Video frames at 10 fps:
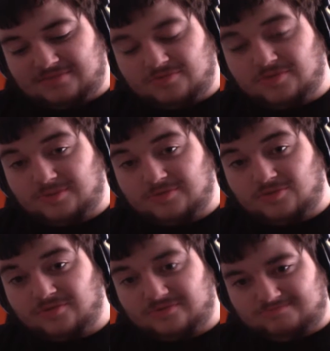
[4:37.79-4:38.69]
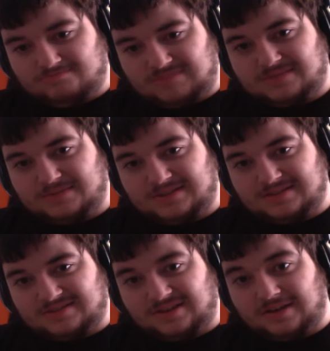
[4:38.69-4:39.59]
No, well, not this particular
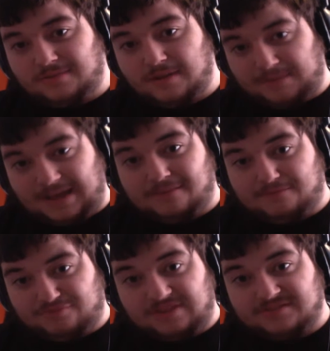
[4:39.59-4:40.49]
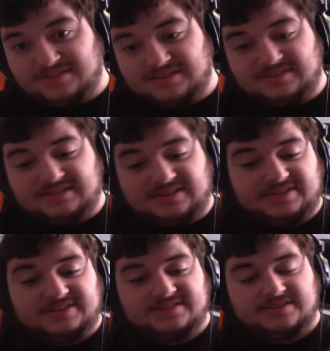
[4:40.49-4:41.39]
title, but a game previously in the series.